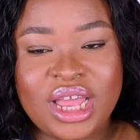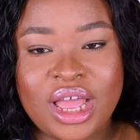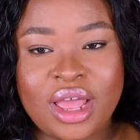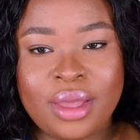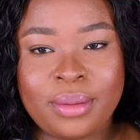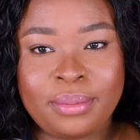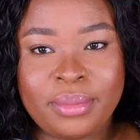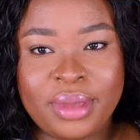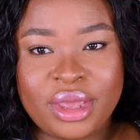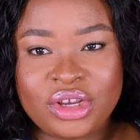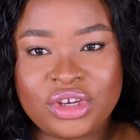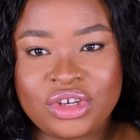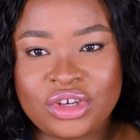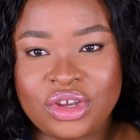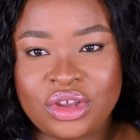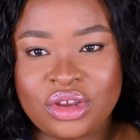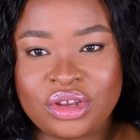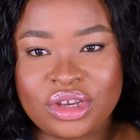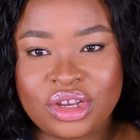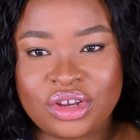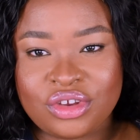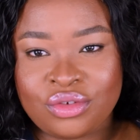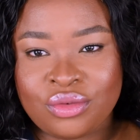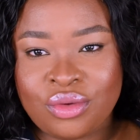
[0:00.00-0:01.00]
I
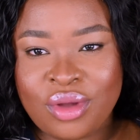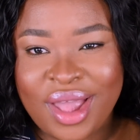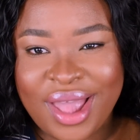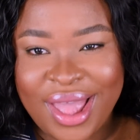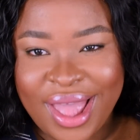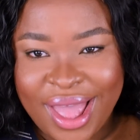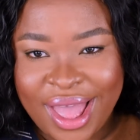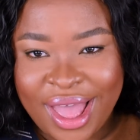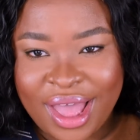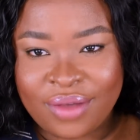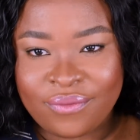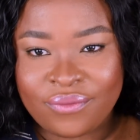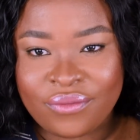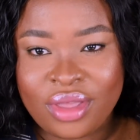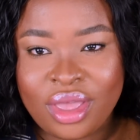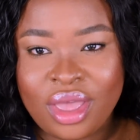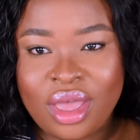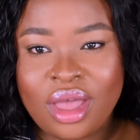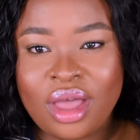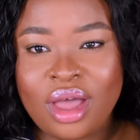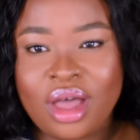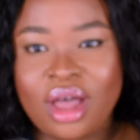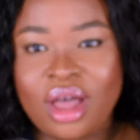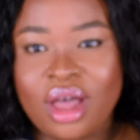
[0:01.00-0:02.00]
mentioned, they do have
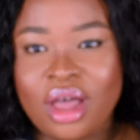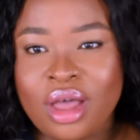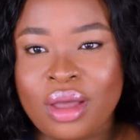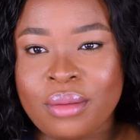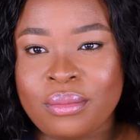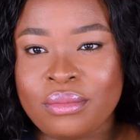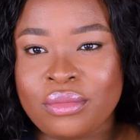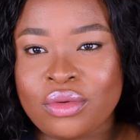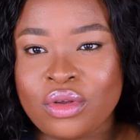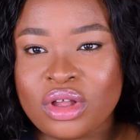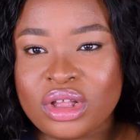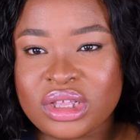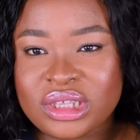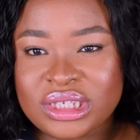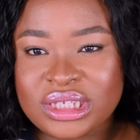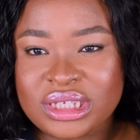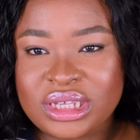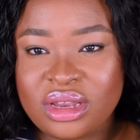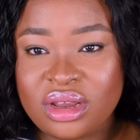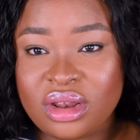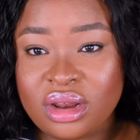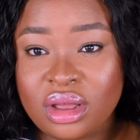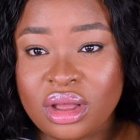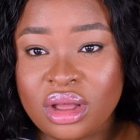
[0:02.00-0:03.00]

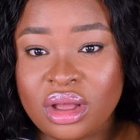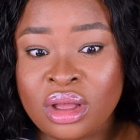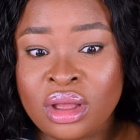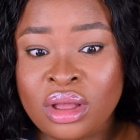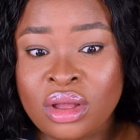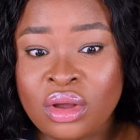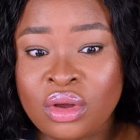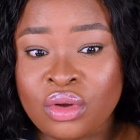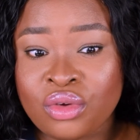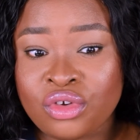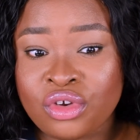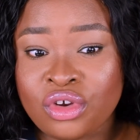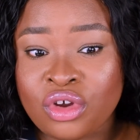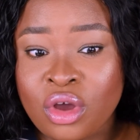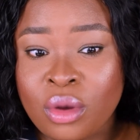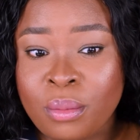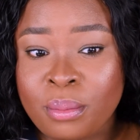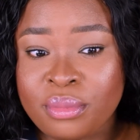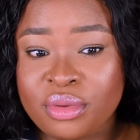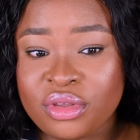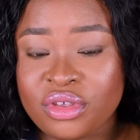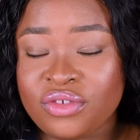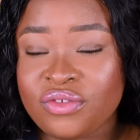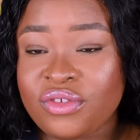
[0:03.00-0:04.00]
concealer or
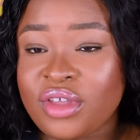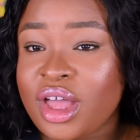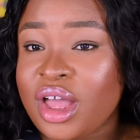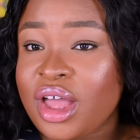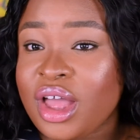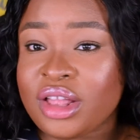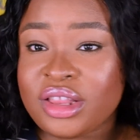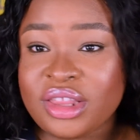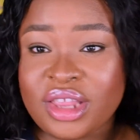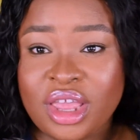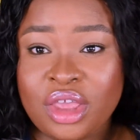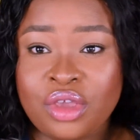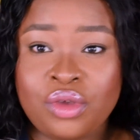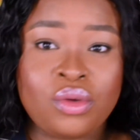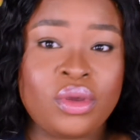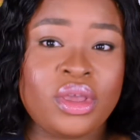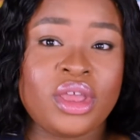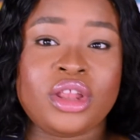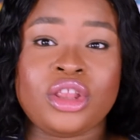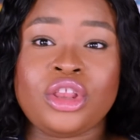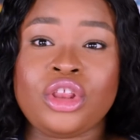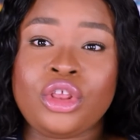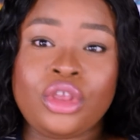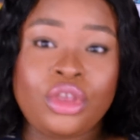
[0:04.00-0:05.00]
numbers that you
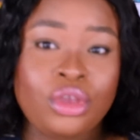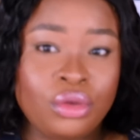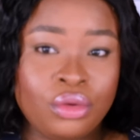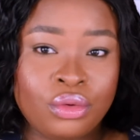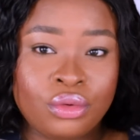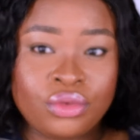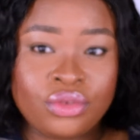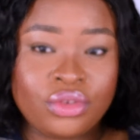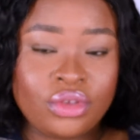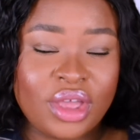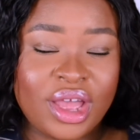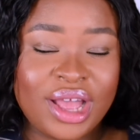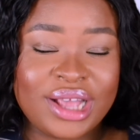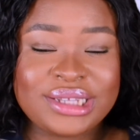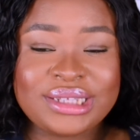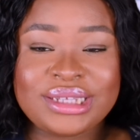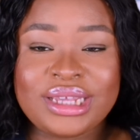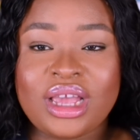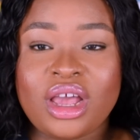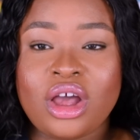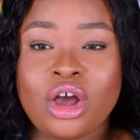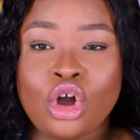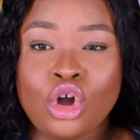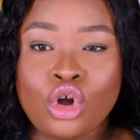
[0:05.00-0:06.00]
can use as
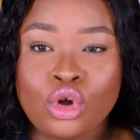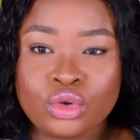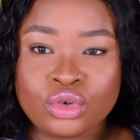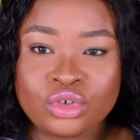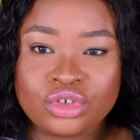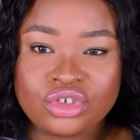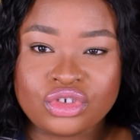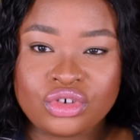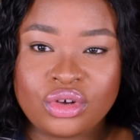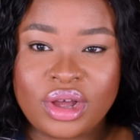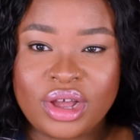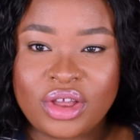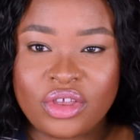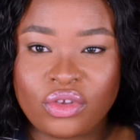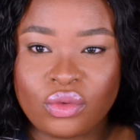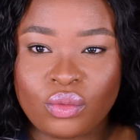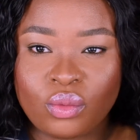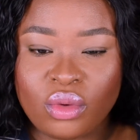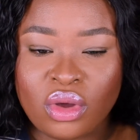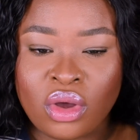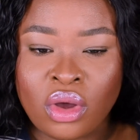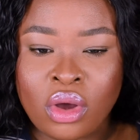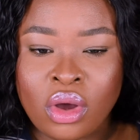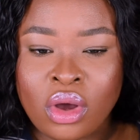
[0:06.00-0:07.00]
a contour as
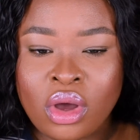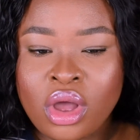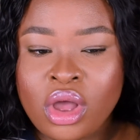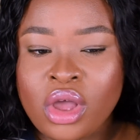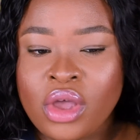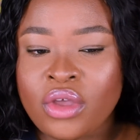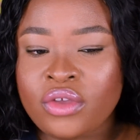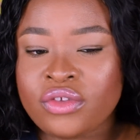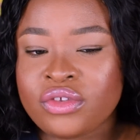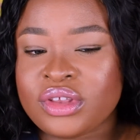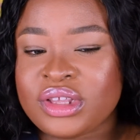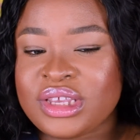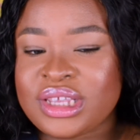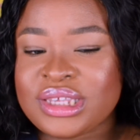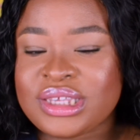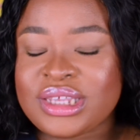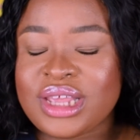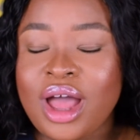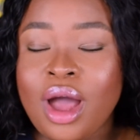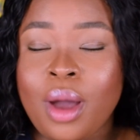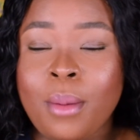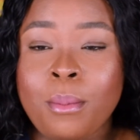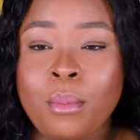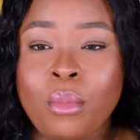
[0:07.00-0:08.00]
well. So these
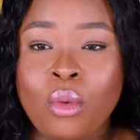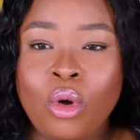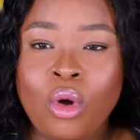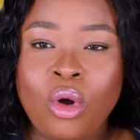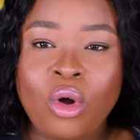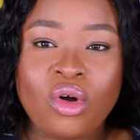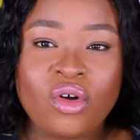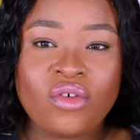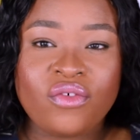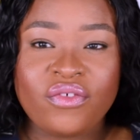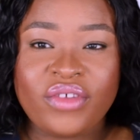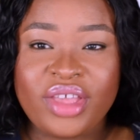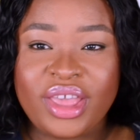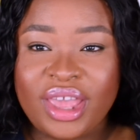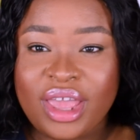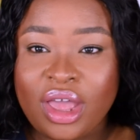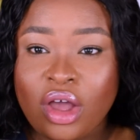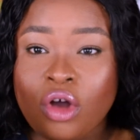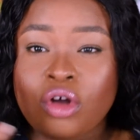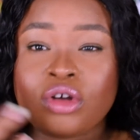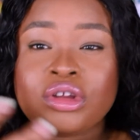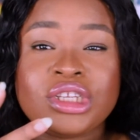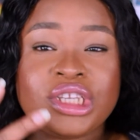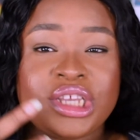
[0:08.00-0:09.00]
are more of a
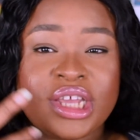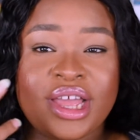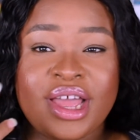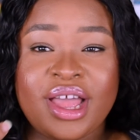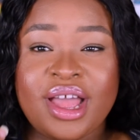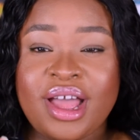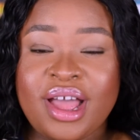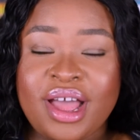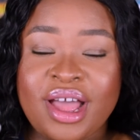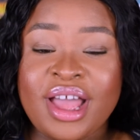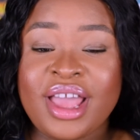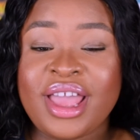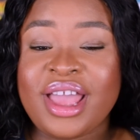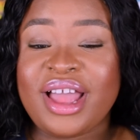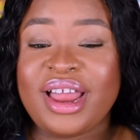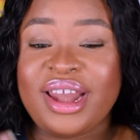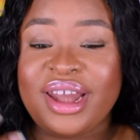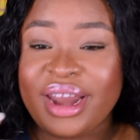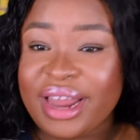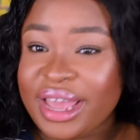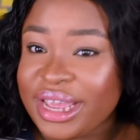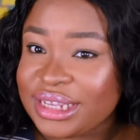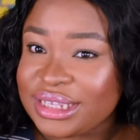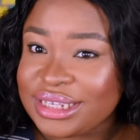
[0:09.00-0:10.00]
under eye
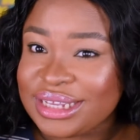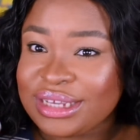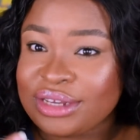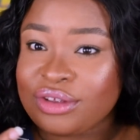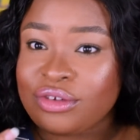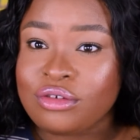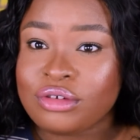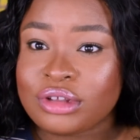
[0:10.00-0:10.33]
highlighted